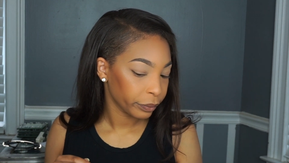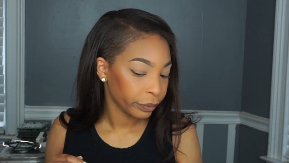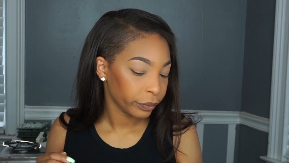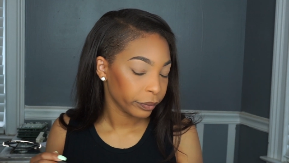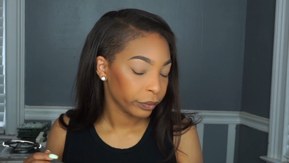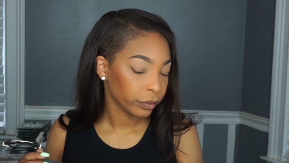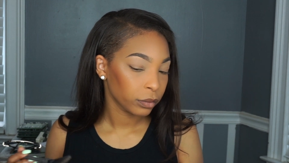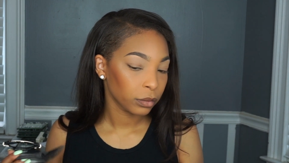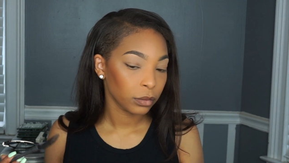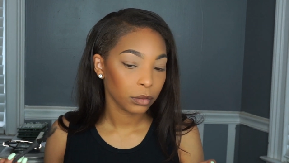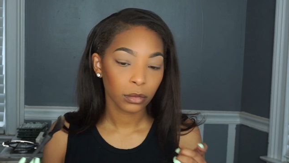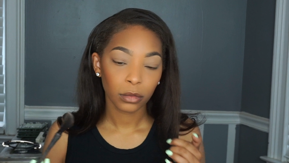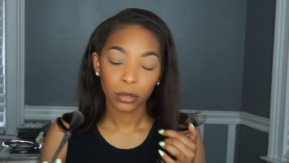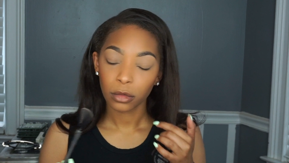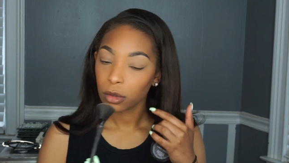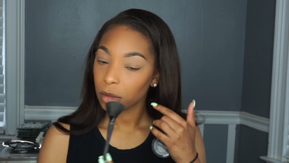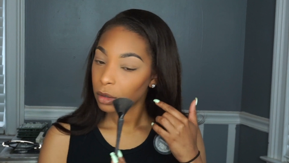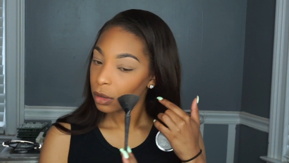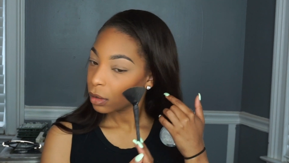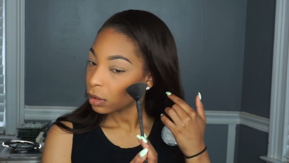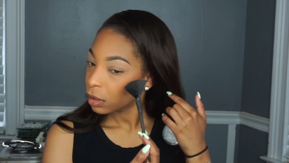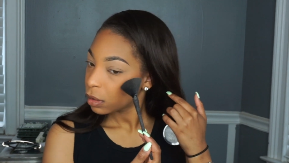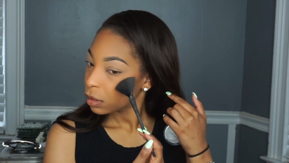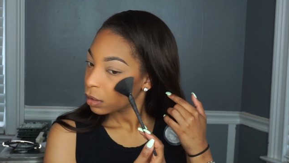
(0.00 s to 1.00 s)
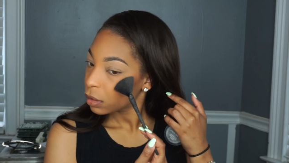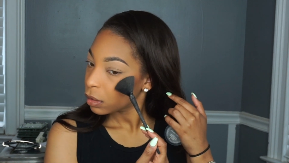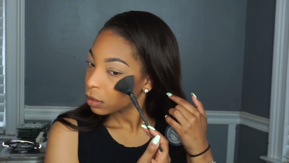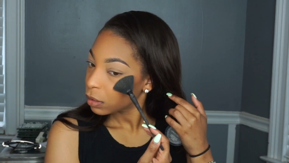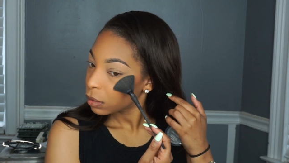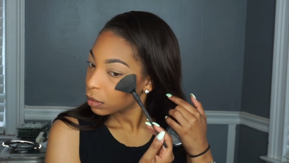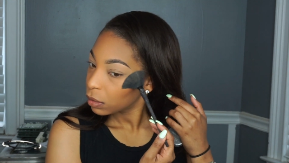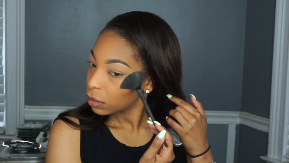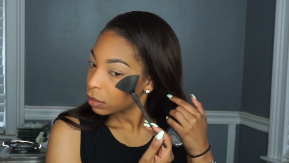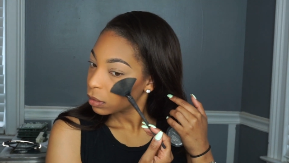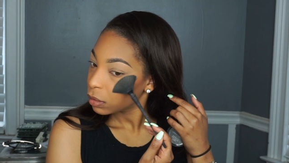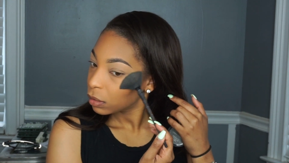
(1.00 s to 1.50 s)

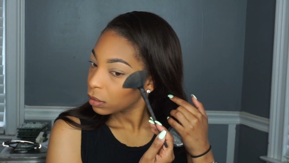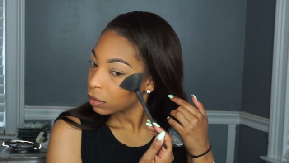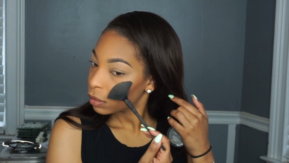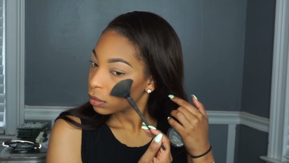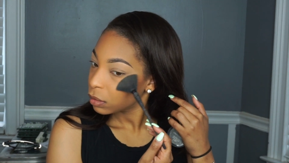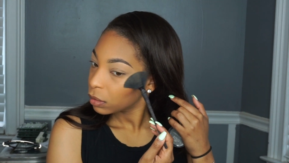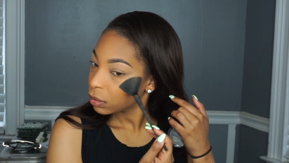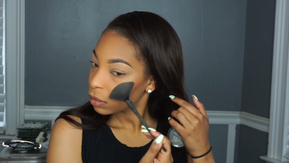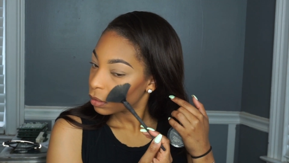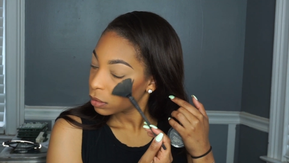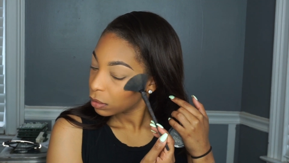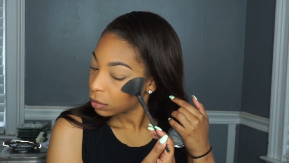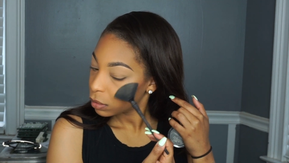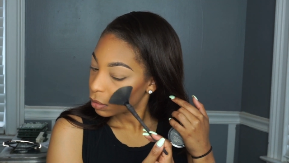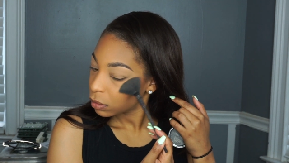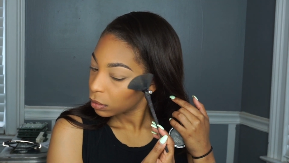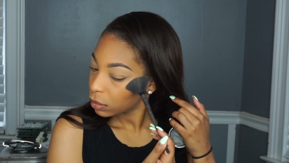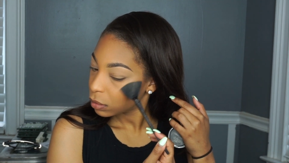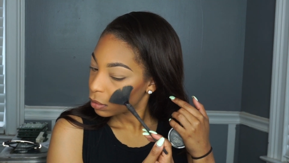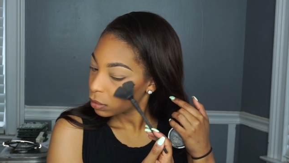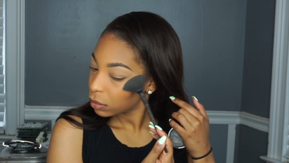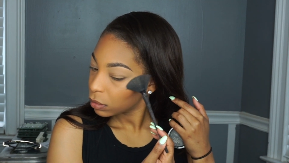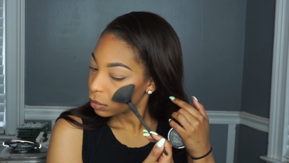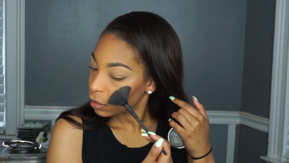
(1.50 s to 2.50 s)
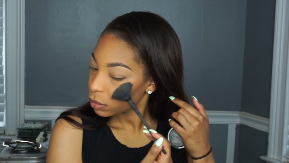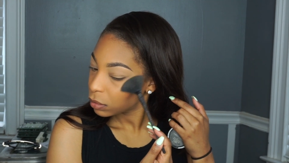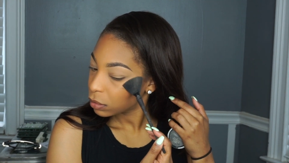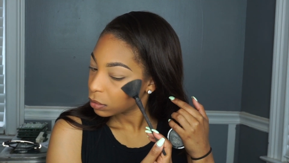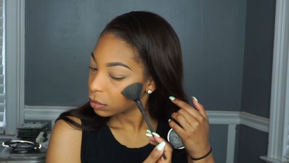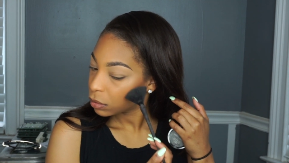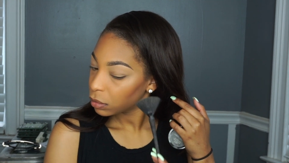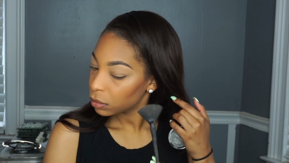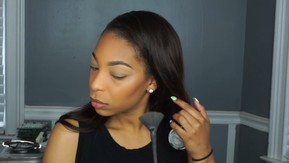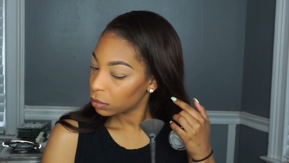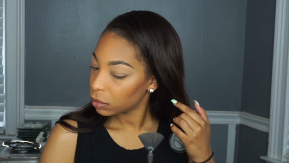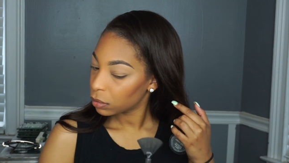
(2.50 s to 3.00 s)

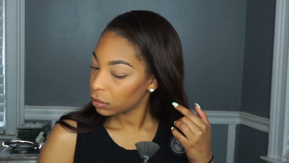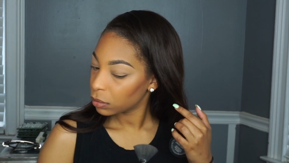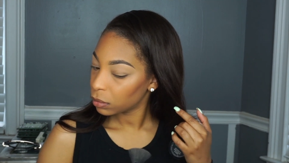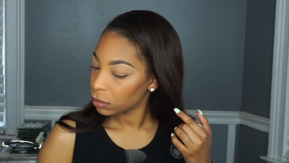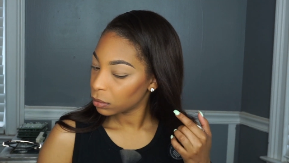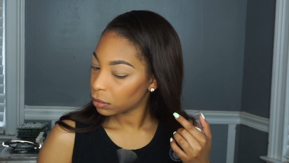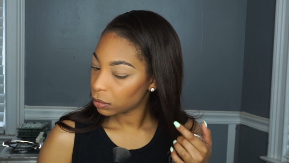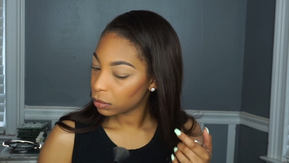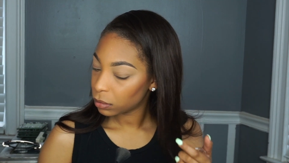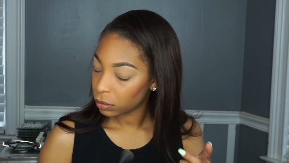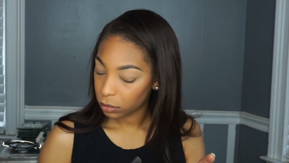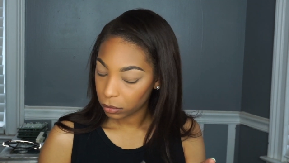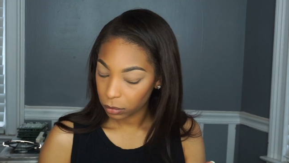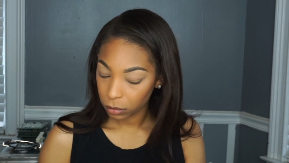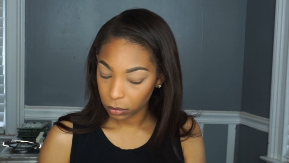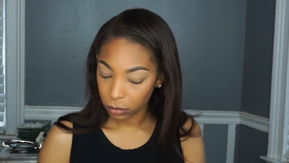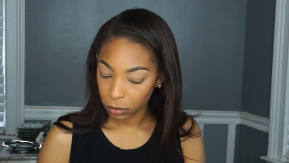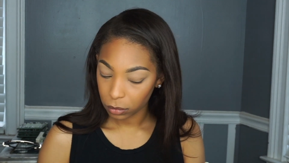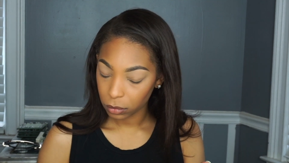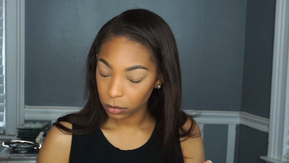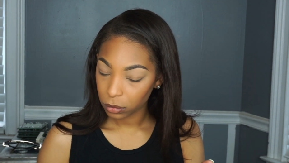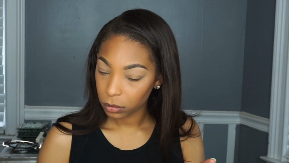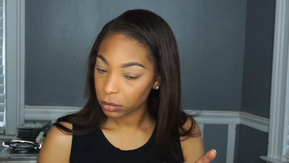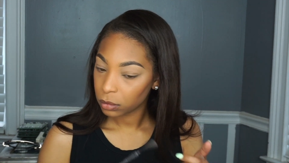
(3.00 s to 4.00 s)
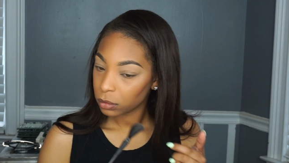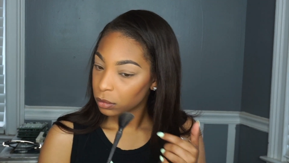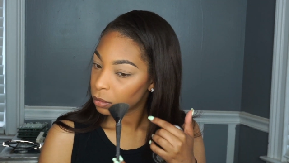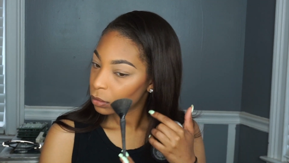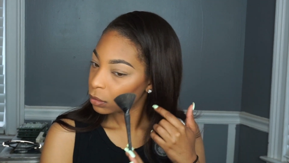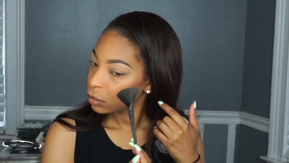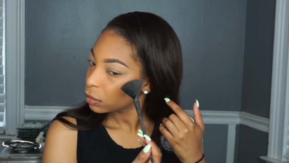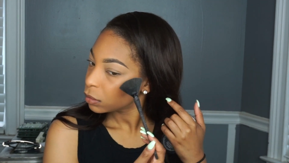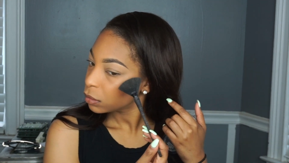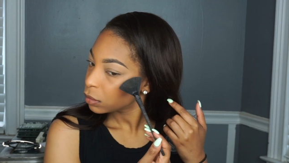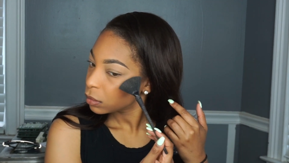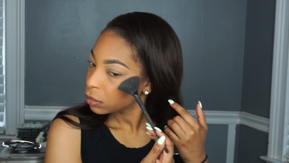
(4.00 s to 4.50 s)

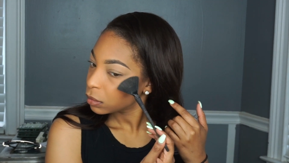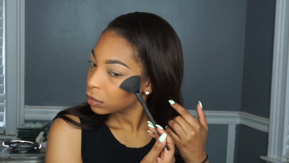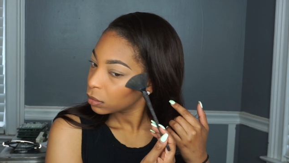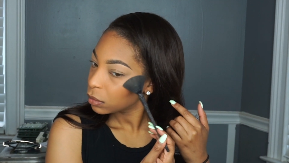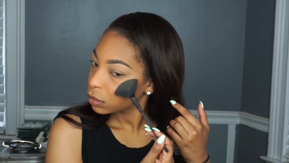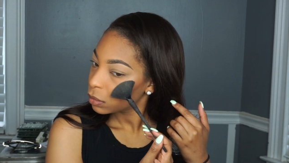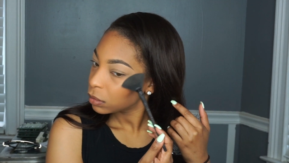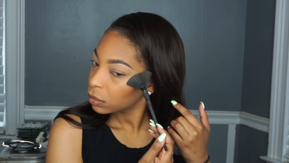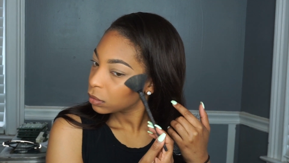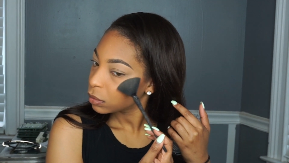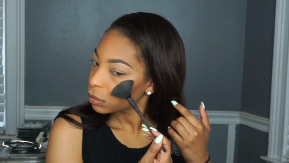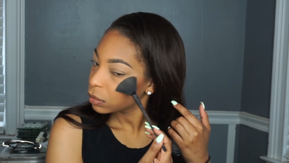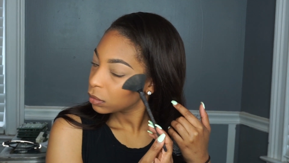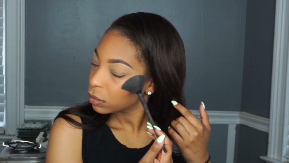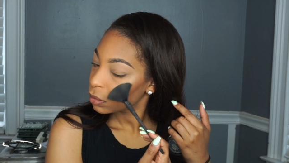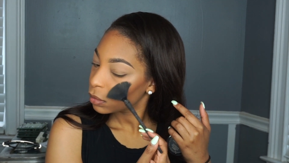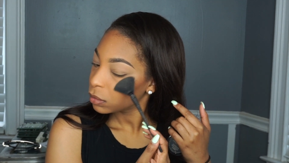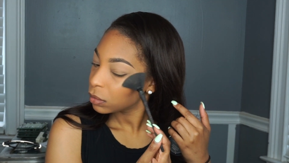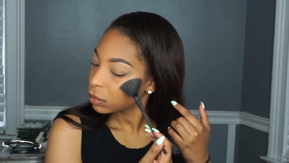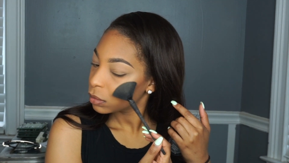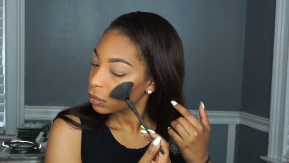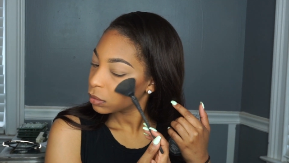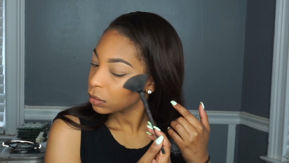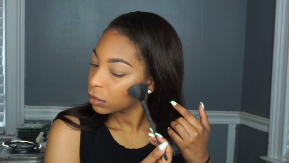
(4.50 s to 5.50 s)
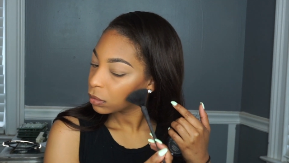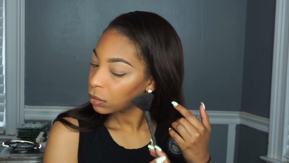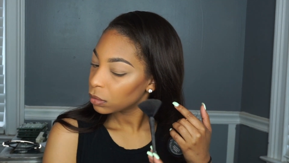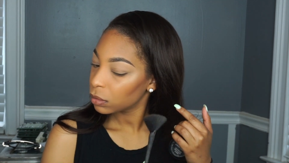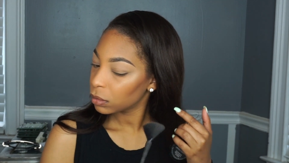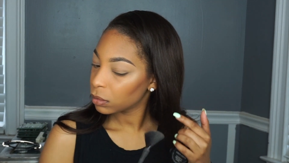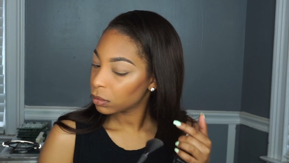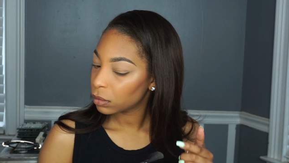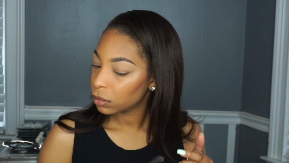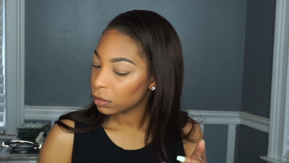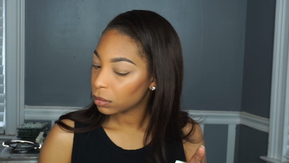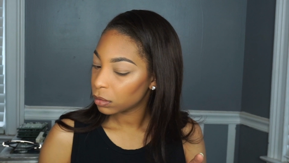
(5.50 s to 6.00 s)

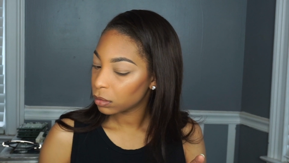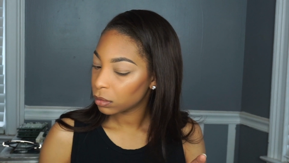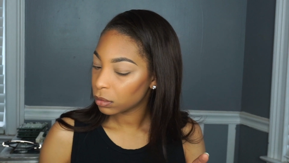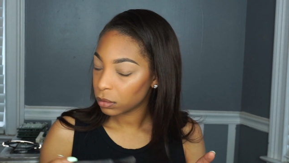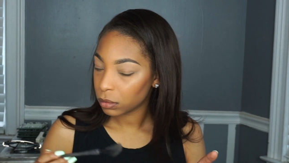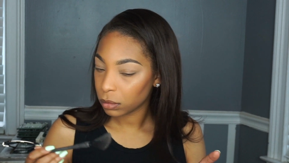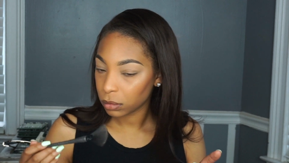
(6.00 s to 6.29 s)
(no one is talking)